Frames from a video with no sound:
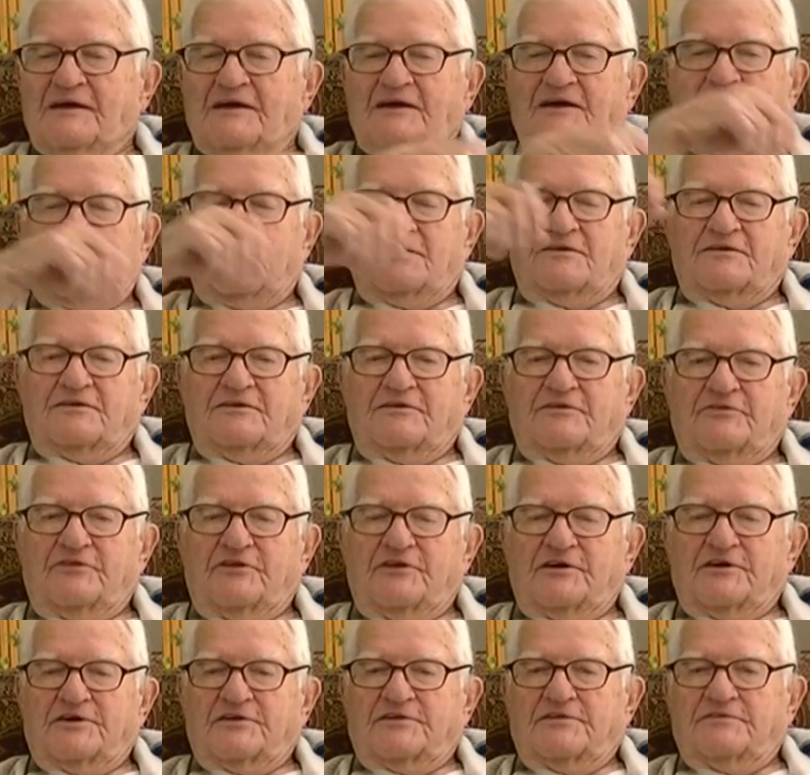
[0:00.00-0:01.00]
And
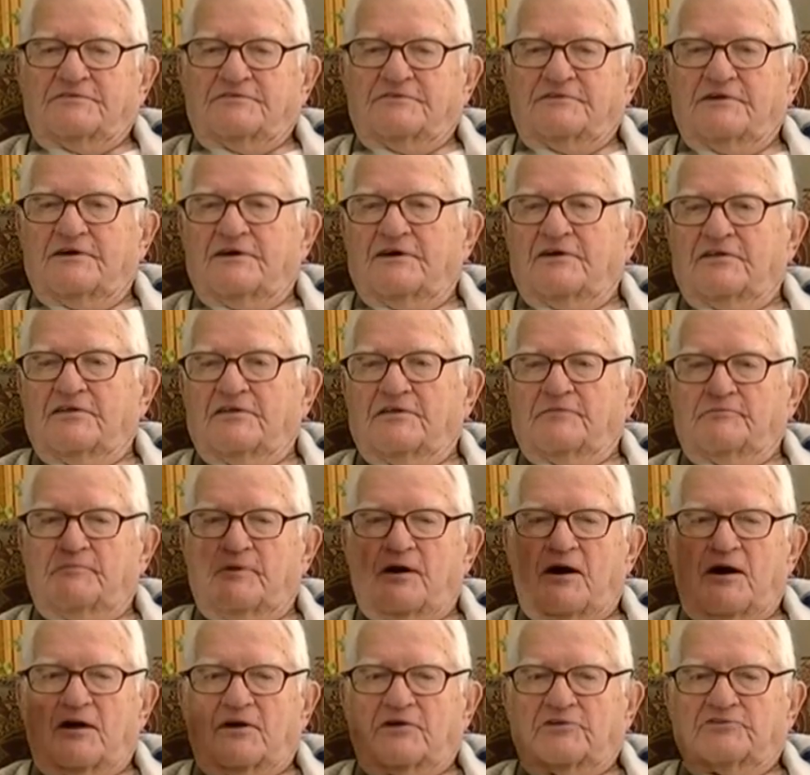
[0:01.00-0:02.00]
think out of the
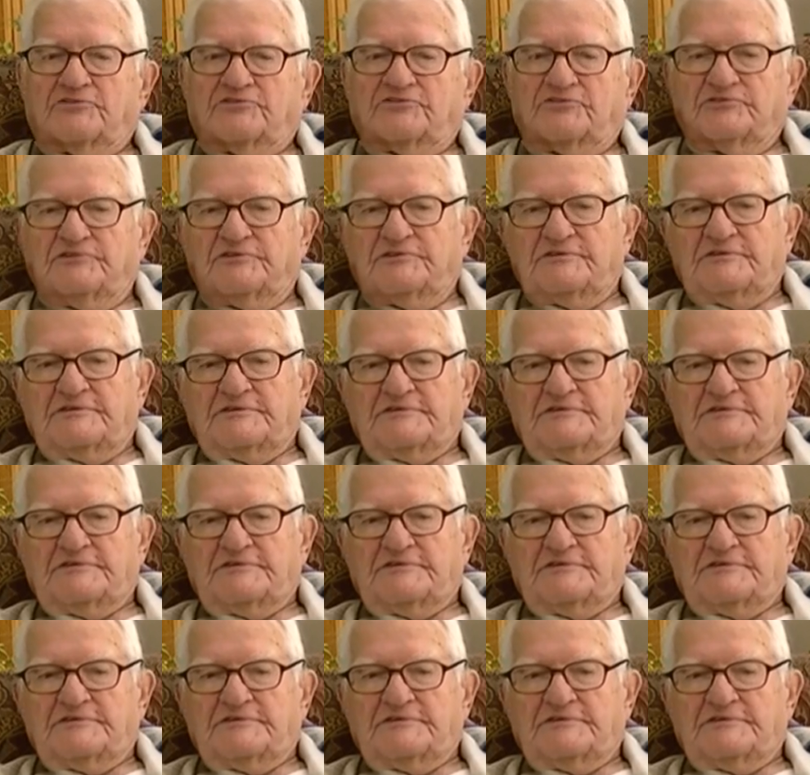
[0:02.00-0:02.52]
box.